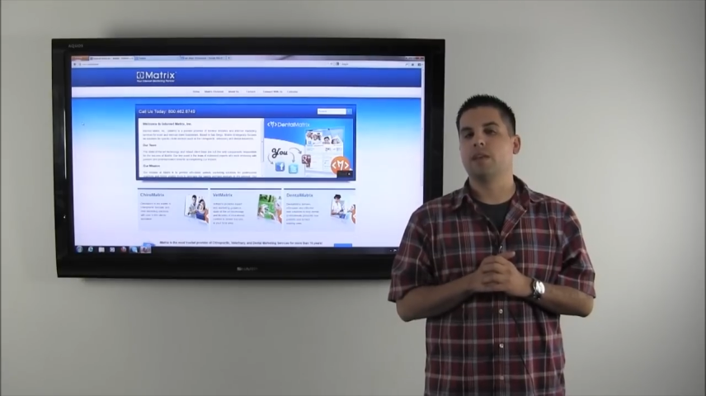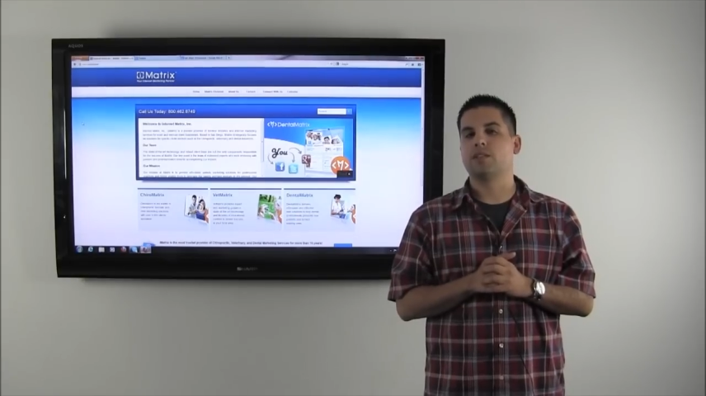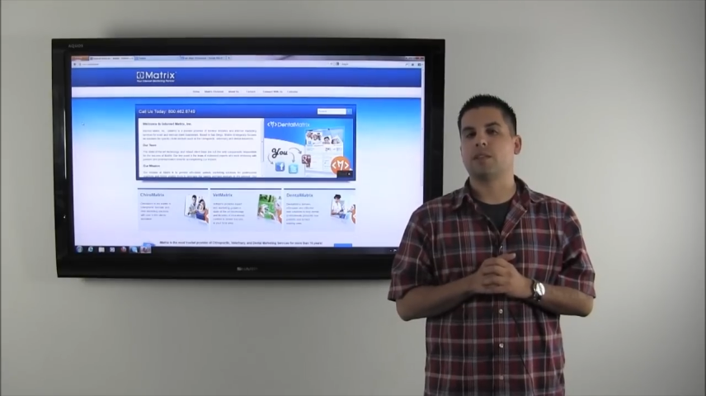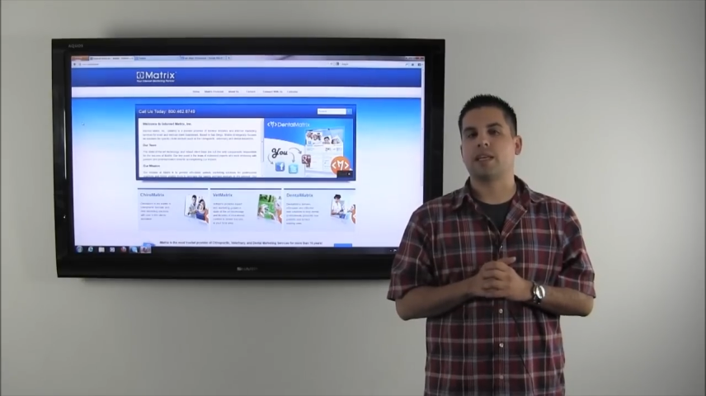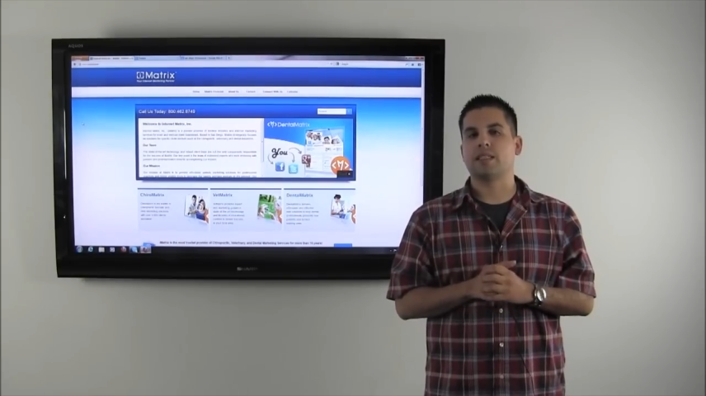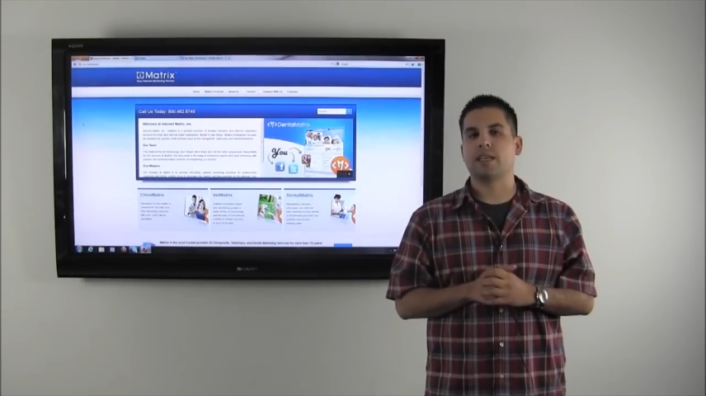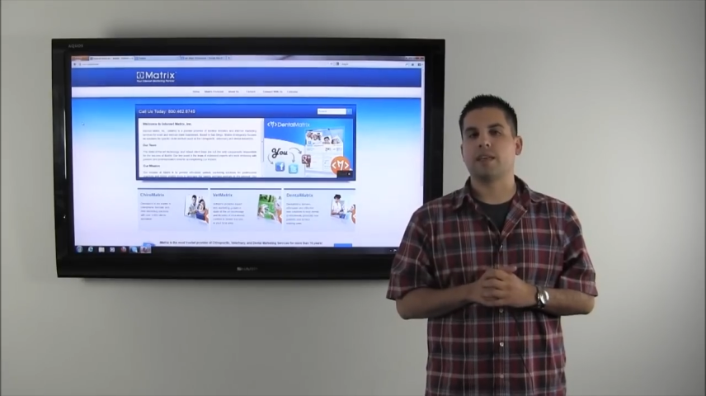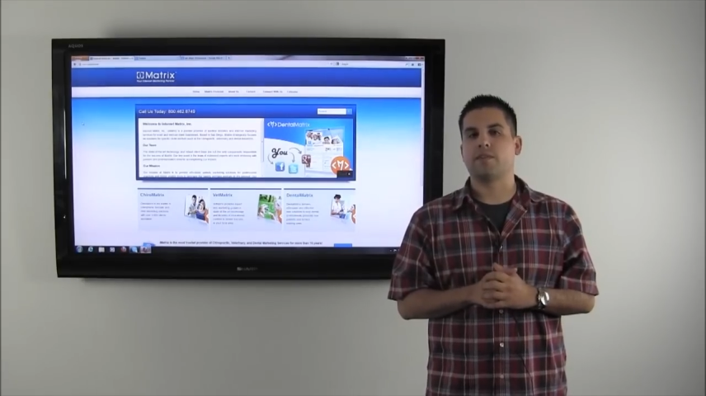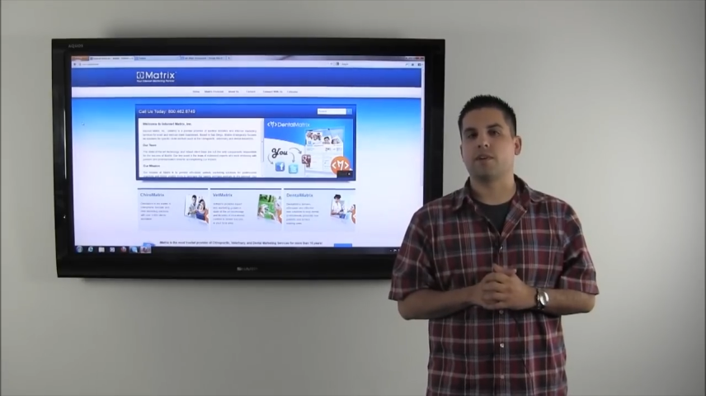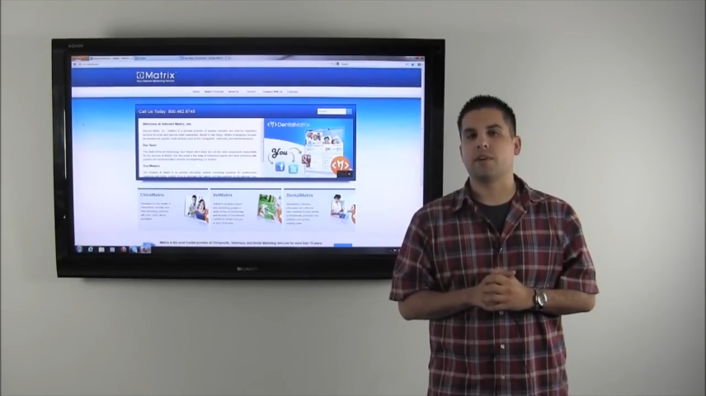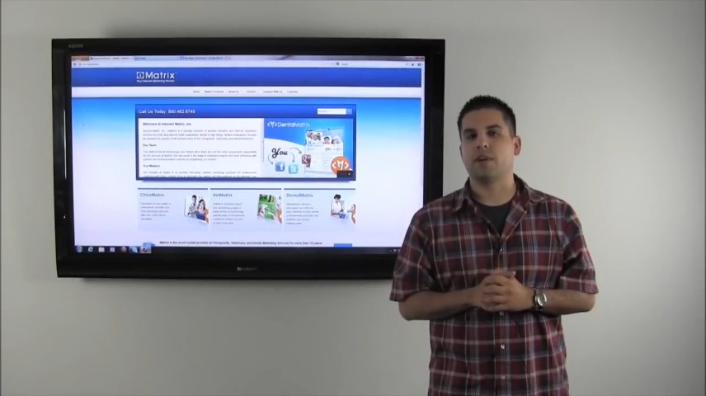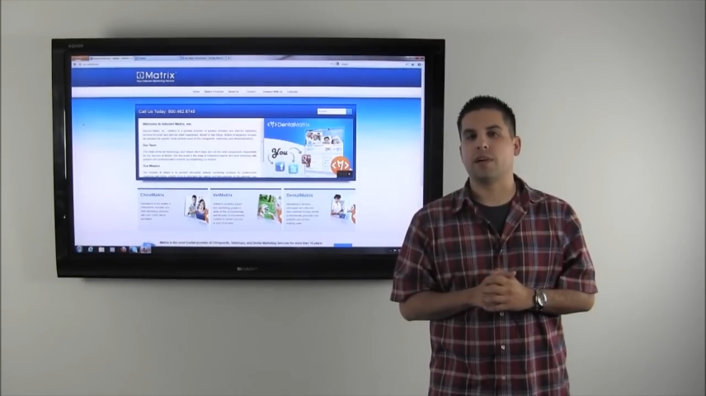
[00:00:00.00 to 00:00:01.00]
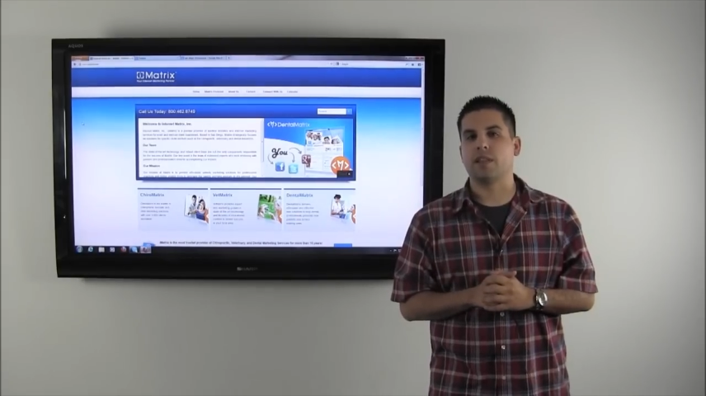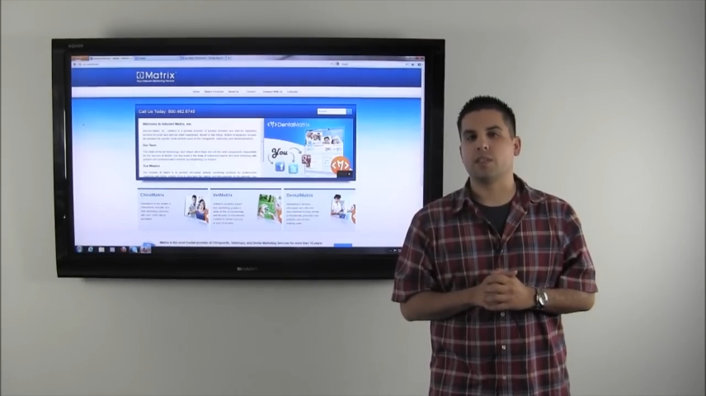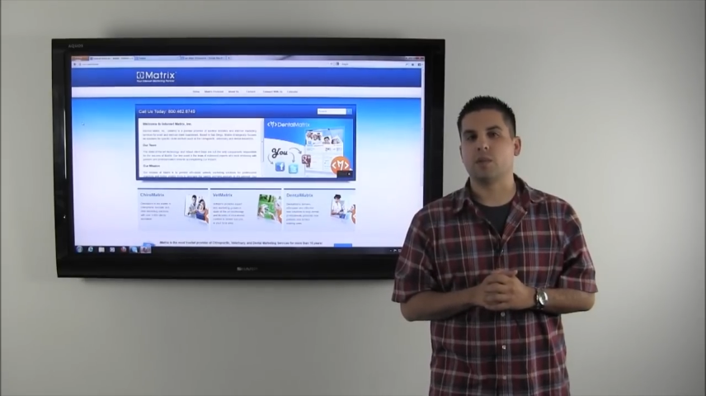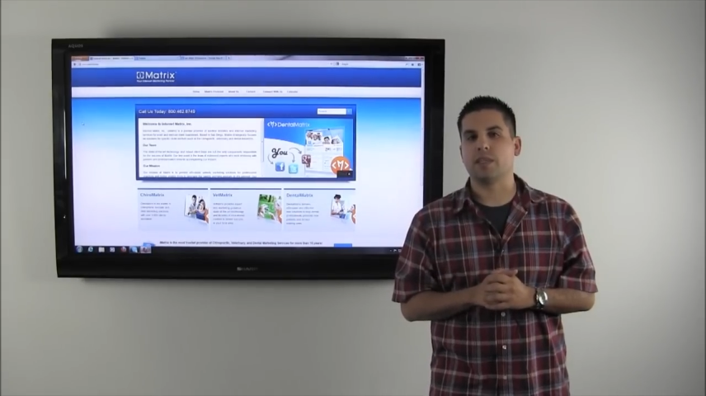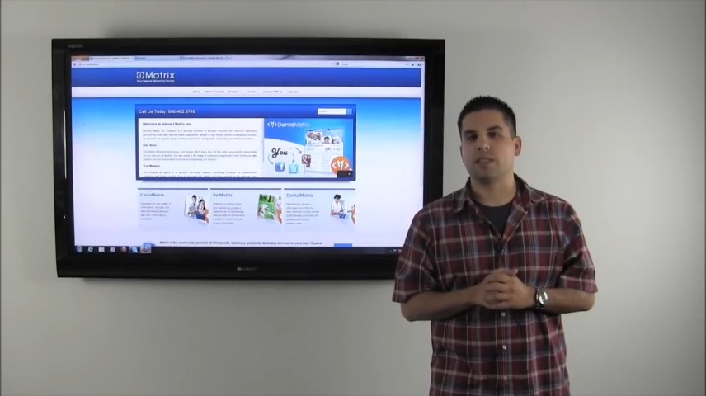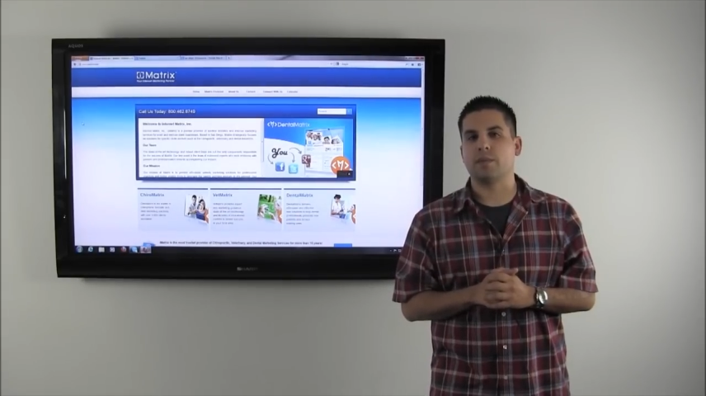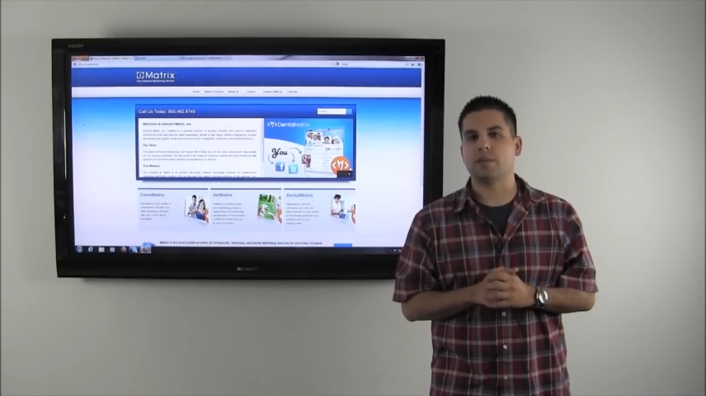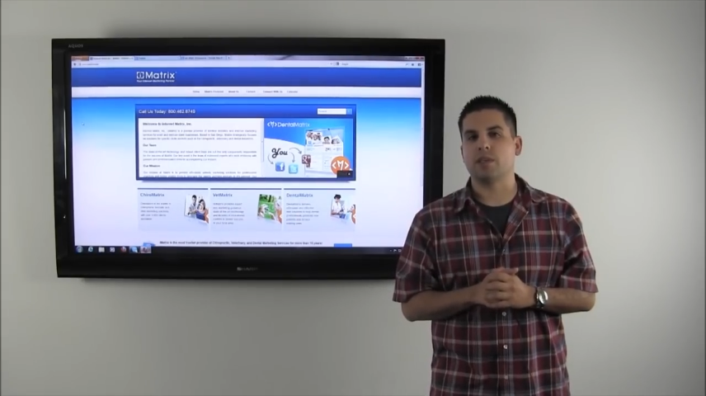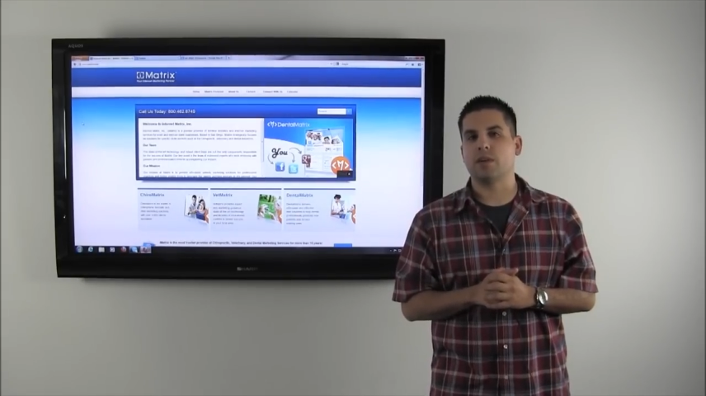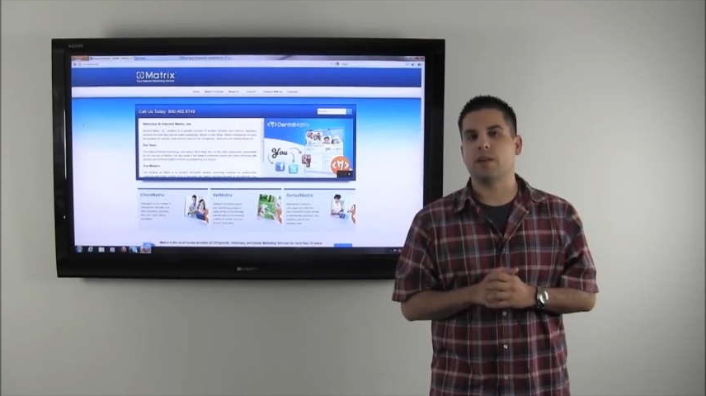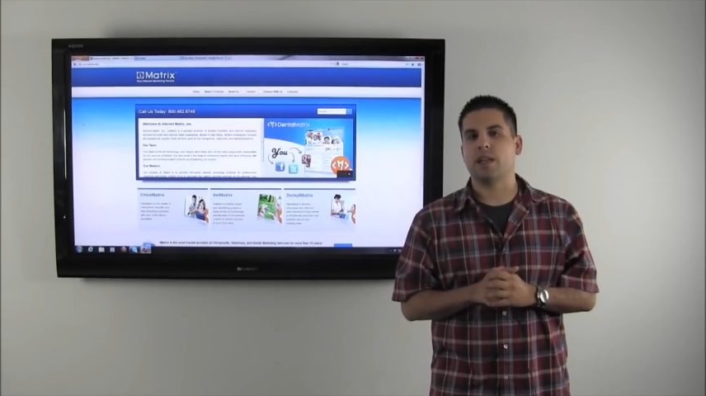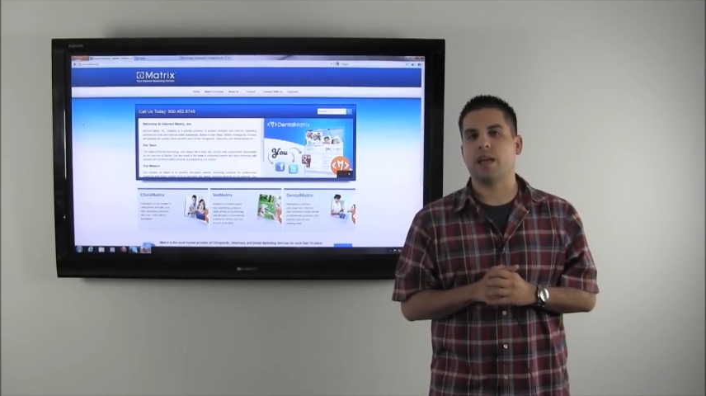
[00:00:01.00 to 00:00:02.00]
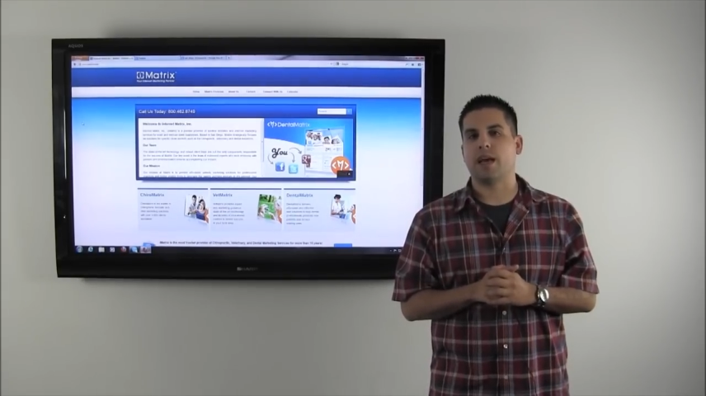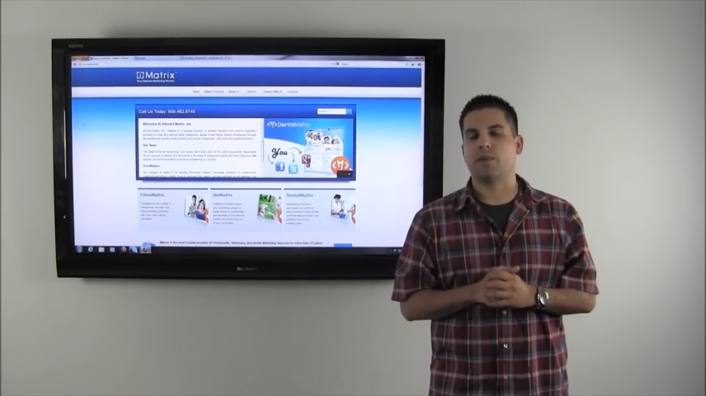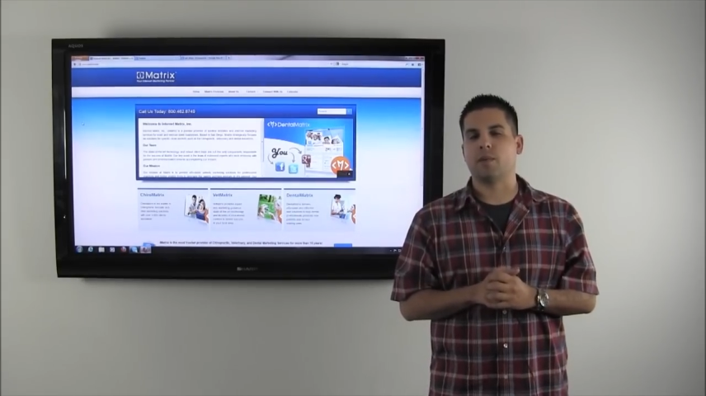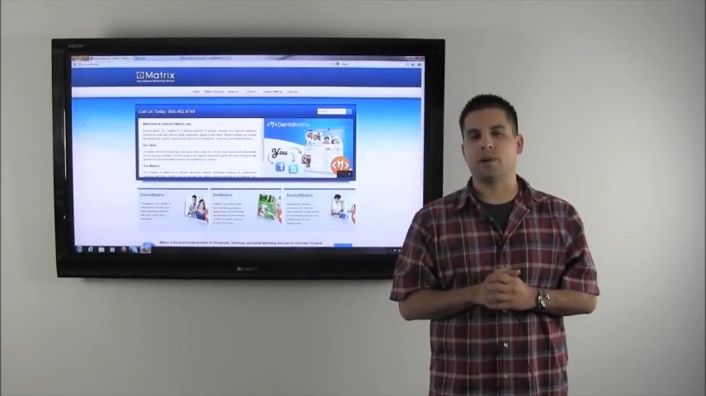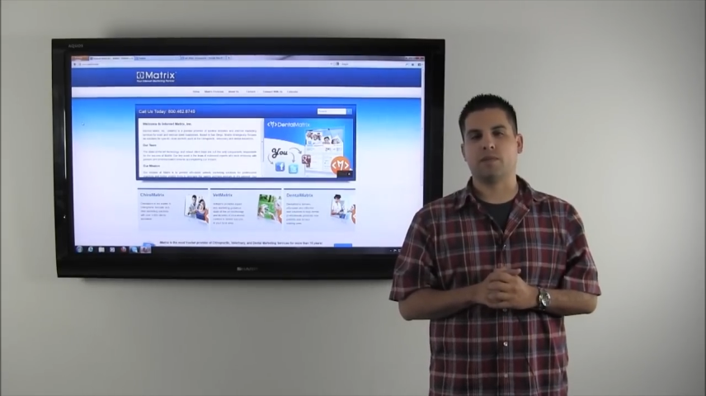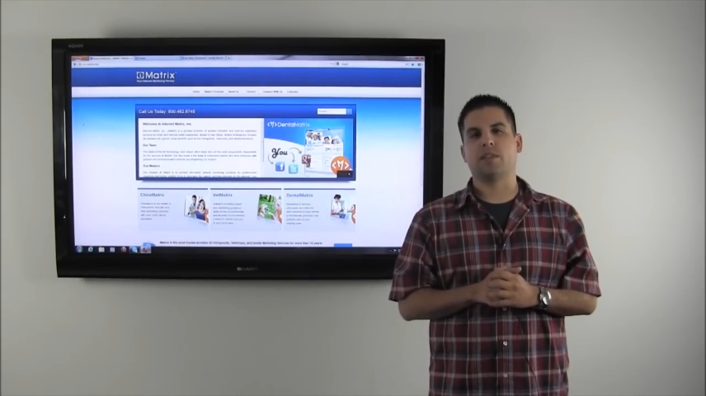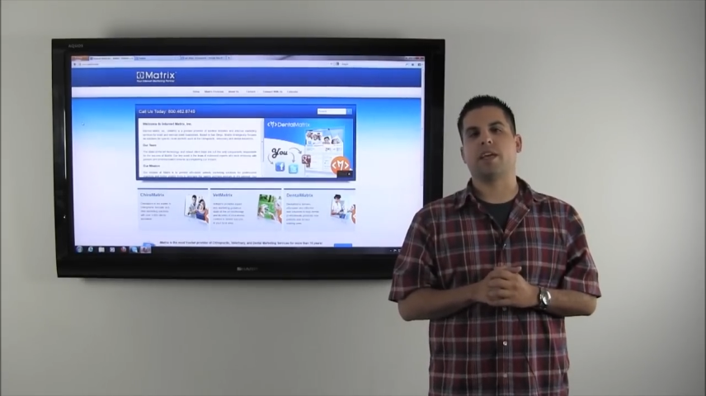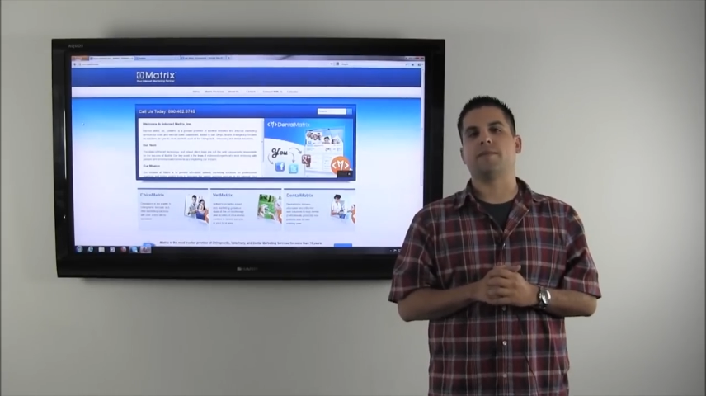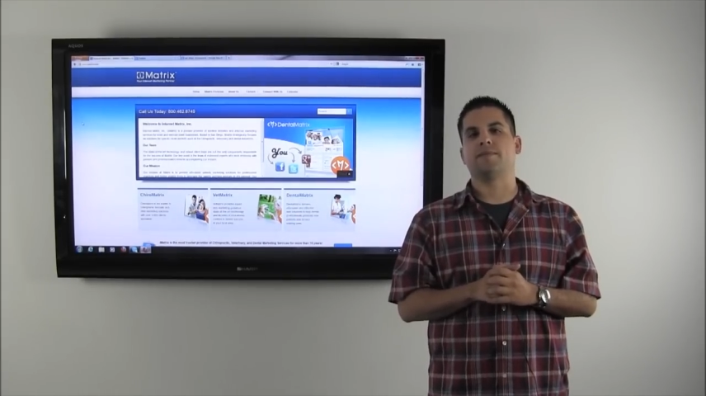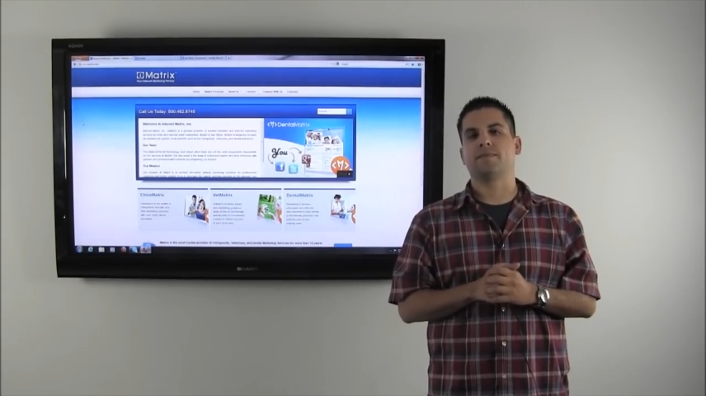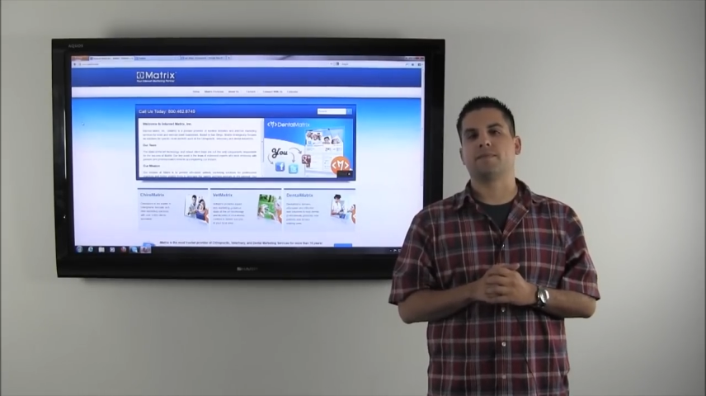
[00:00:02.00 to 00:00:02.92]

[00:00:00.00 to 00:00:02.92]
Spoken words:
So thanks again for this week's episode, and have a wonderful day.